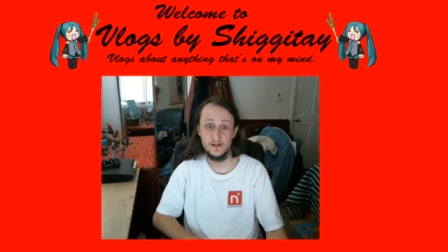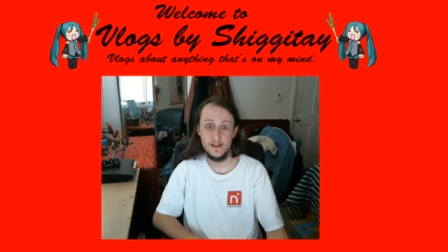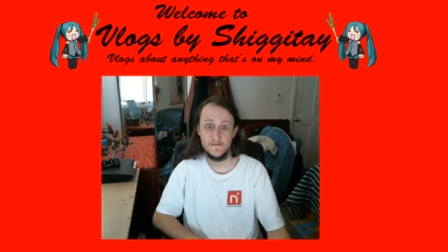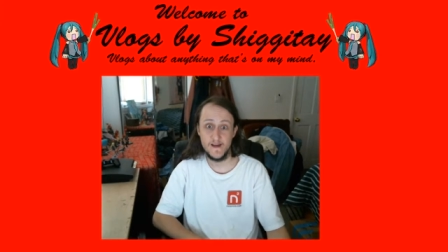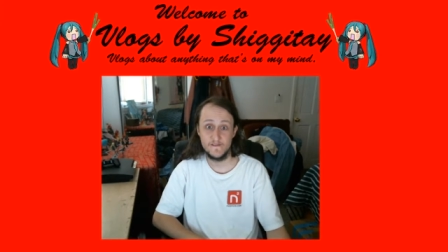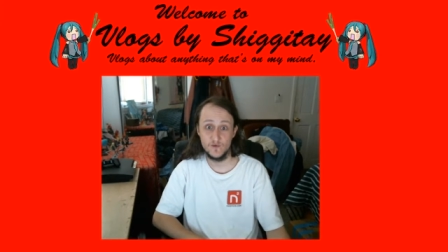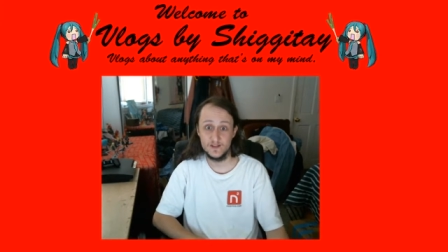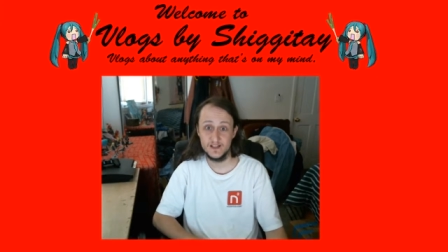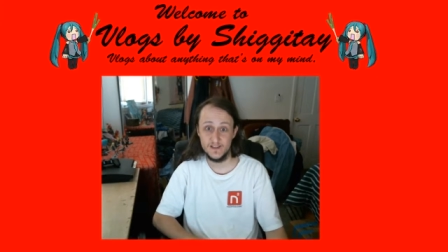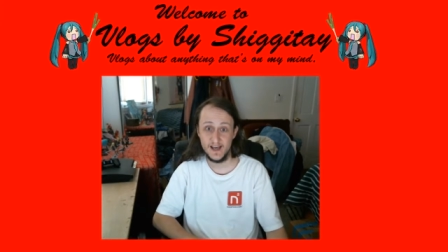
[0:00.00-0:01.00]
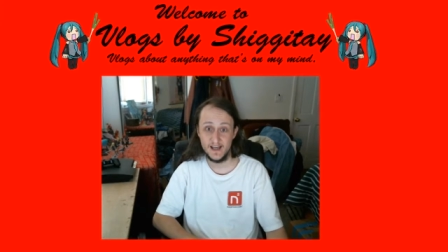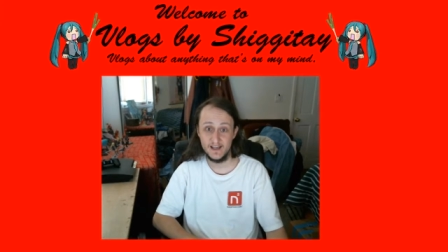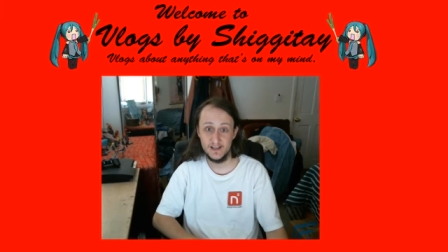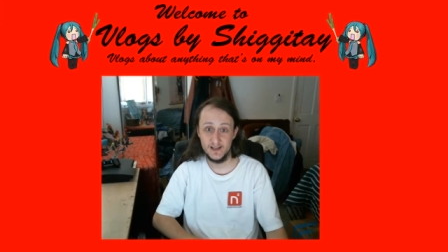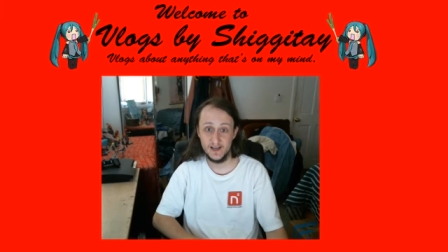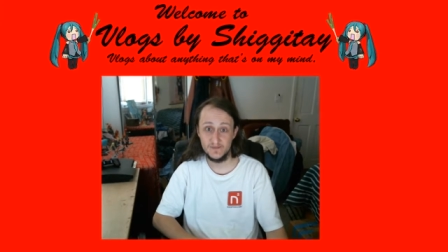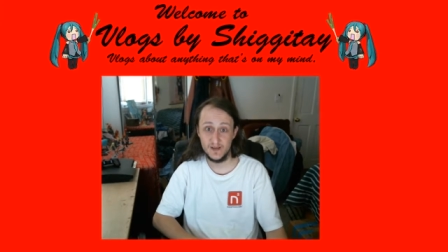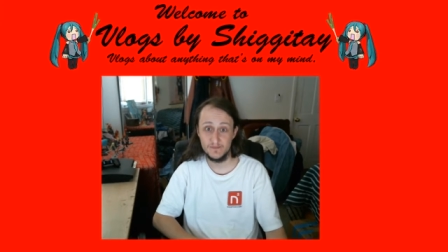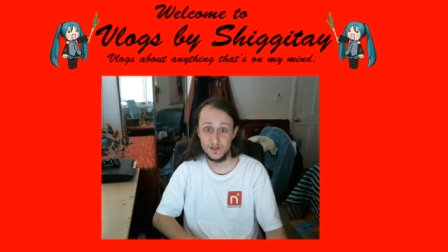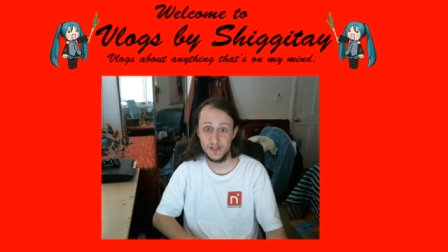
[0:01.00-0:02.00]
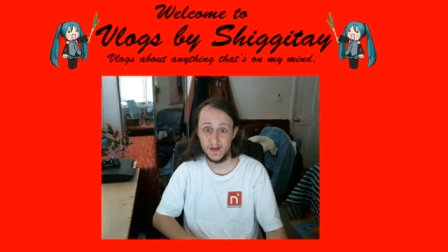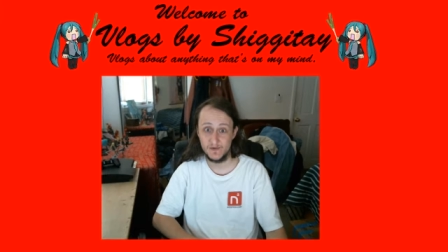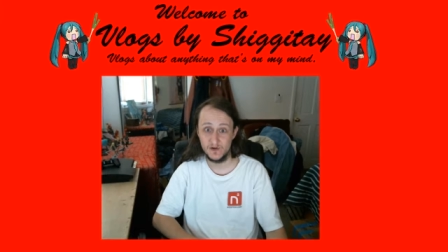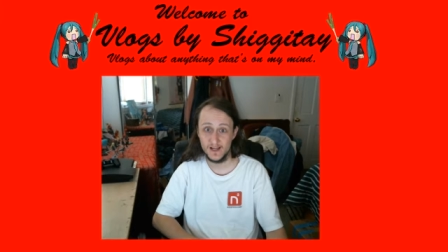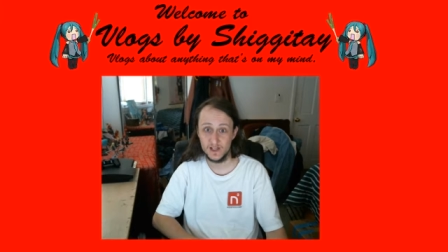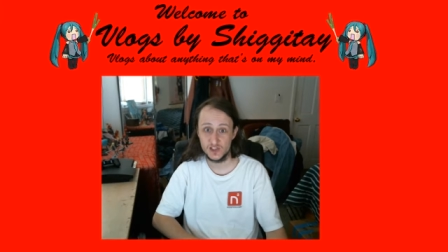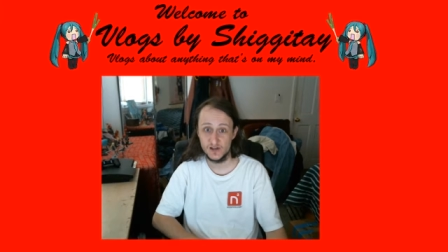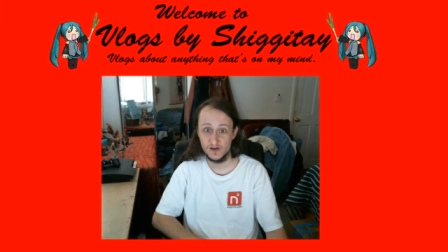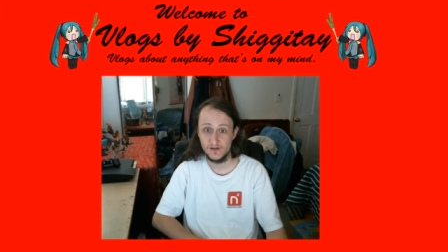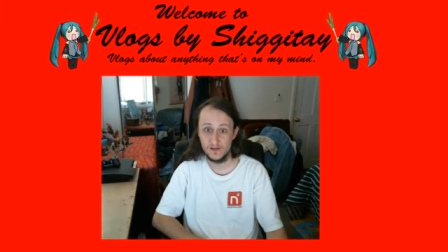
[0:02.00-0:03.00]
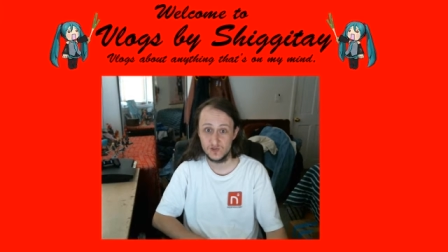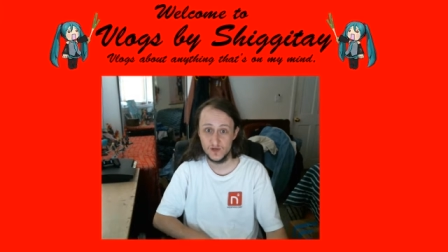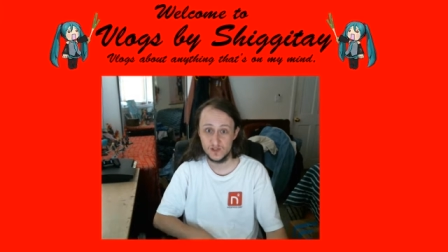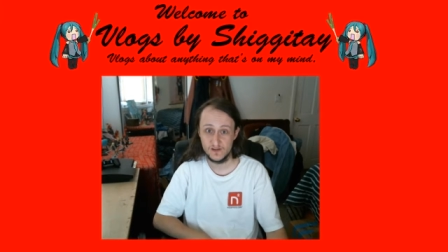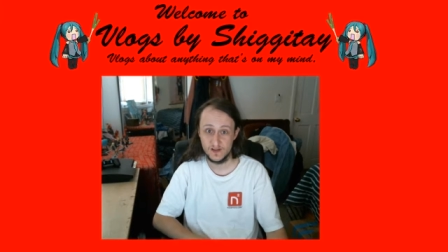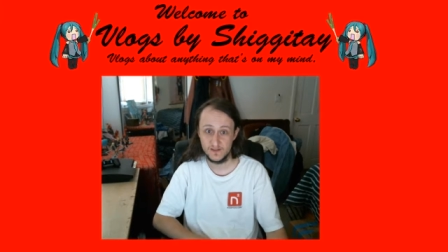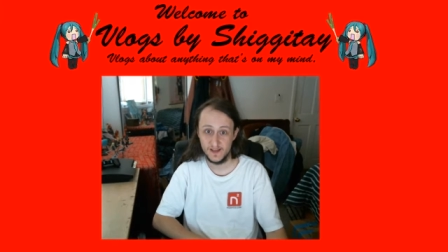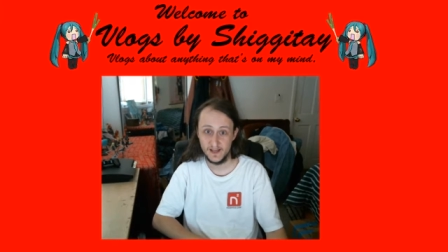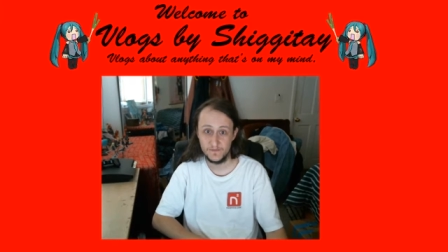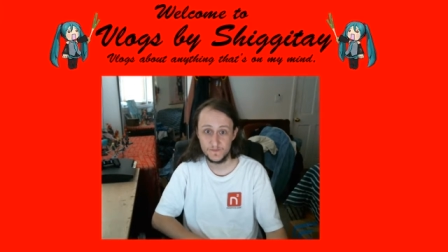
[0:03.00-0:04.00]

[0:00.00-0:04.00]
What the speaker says: If everyone did that, I'd be a much happier cashier in situations like that.